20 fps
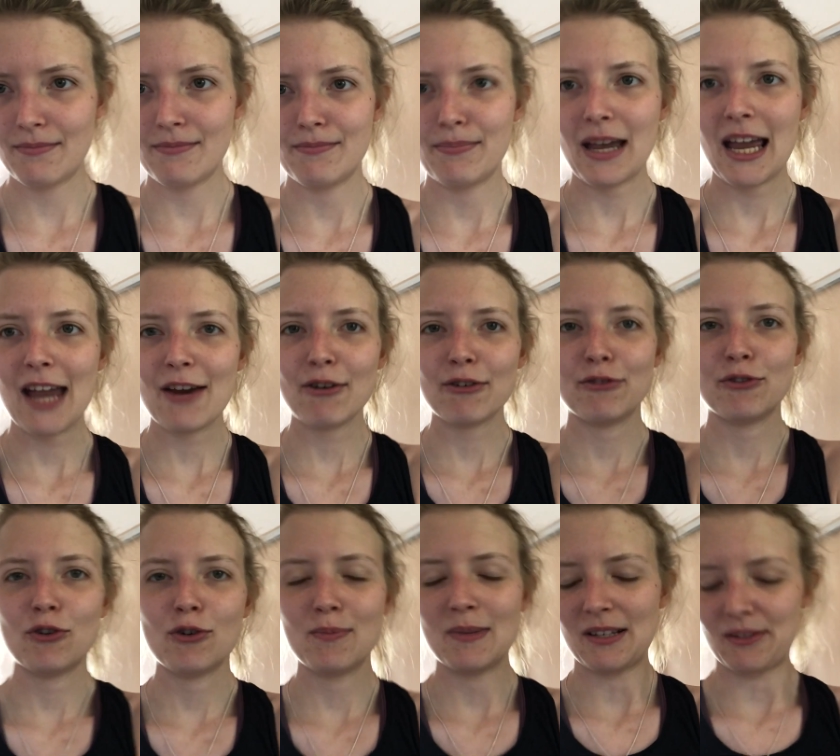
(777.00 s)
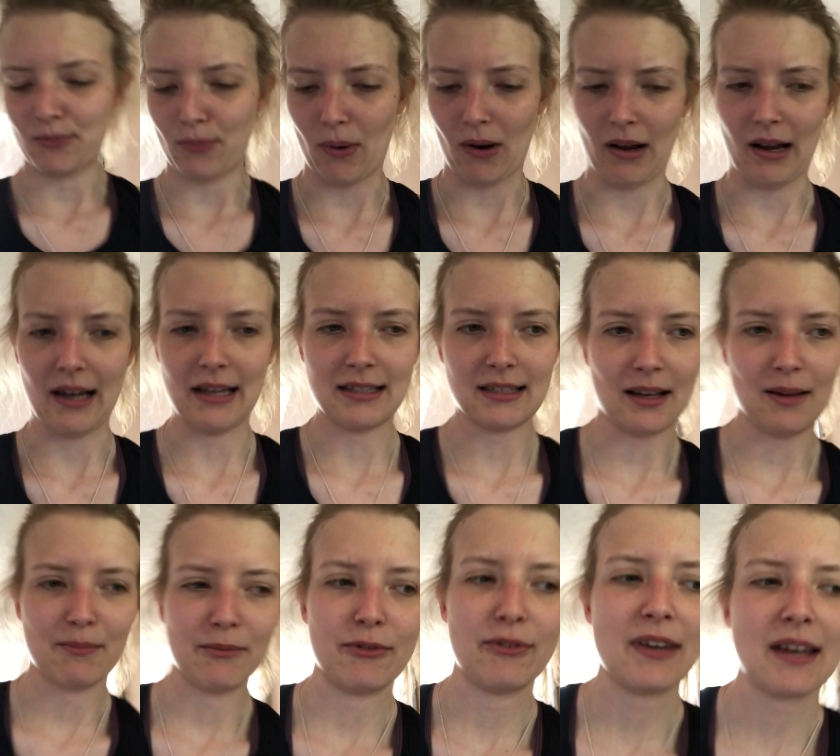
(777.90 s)
and piriformis wise
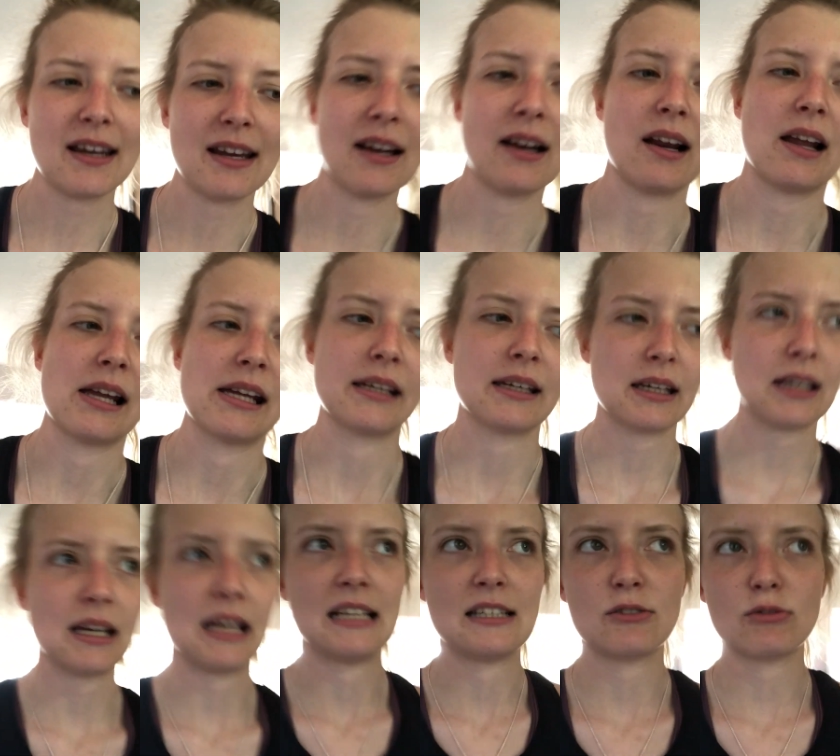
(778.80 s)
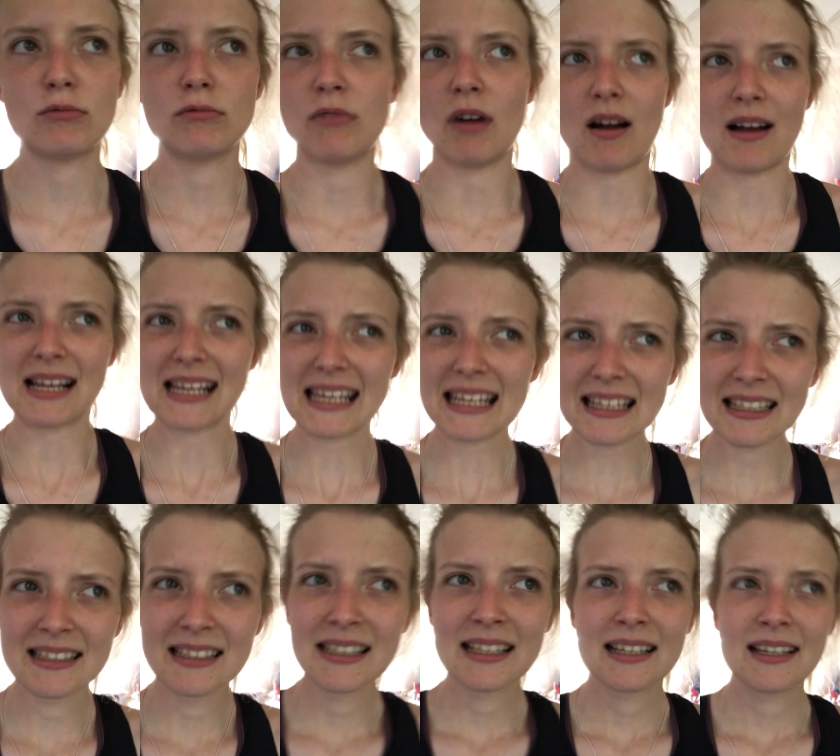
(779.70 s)
I'm feeling like it's right
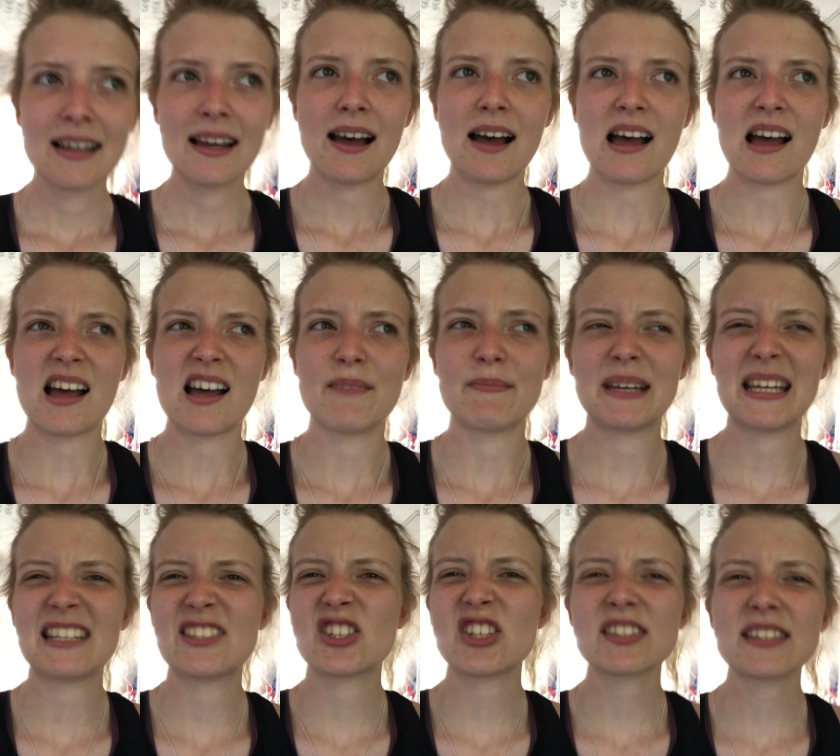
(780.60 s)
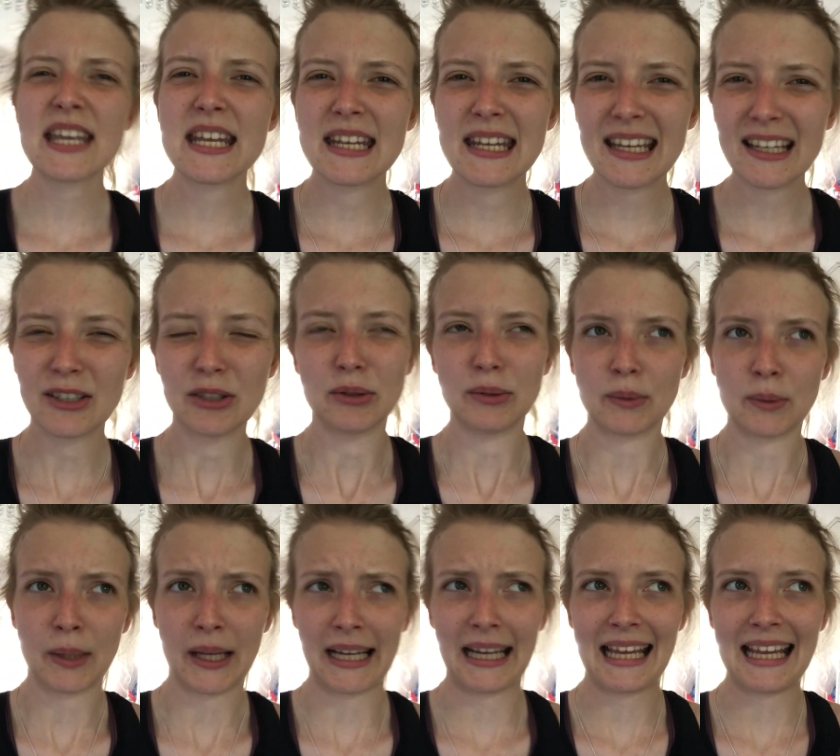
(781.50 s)
um, it's just a niggle
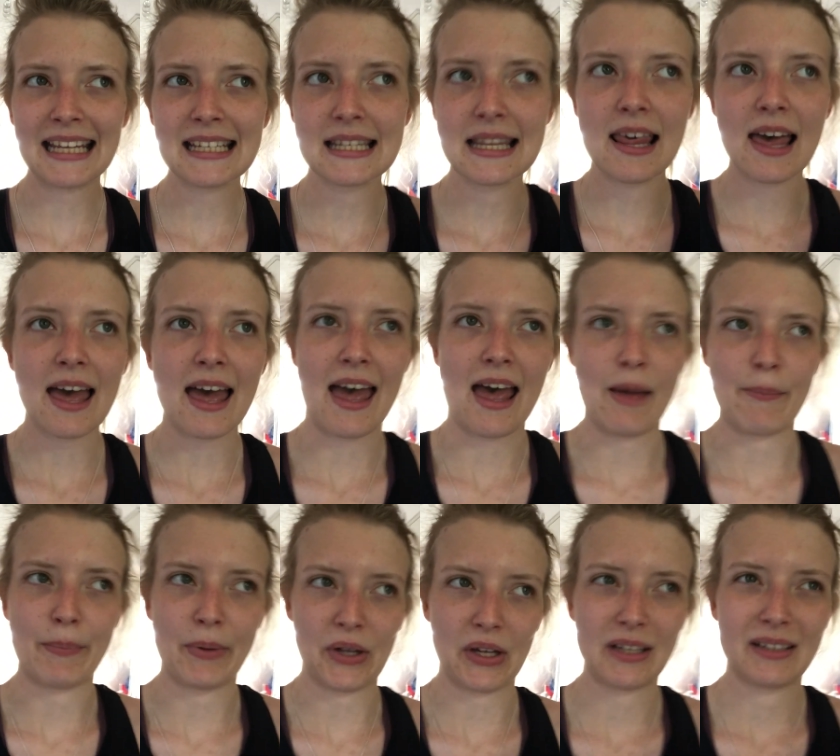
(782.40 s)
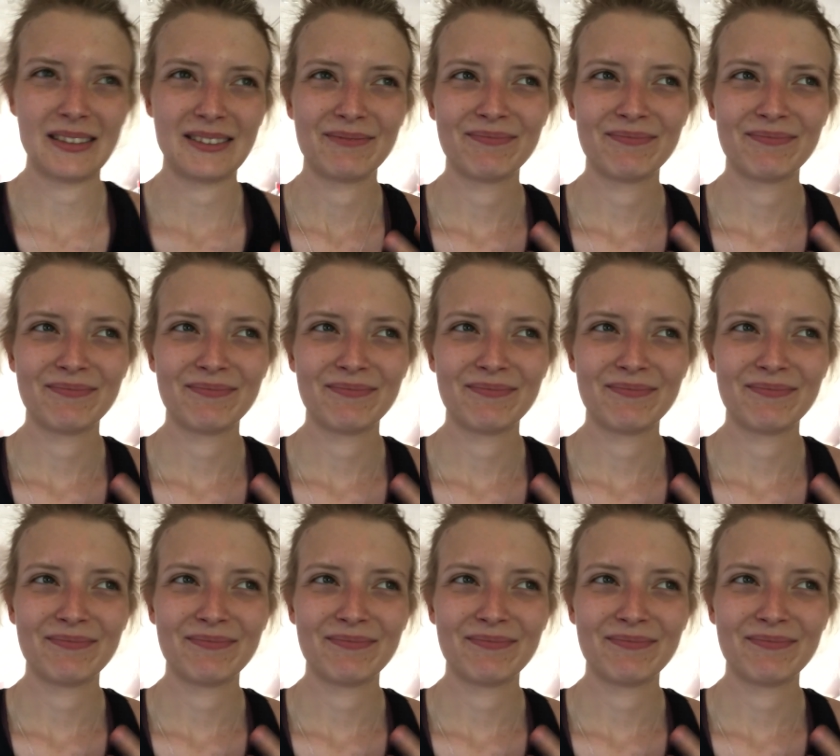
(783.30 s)
like it is there but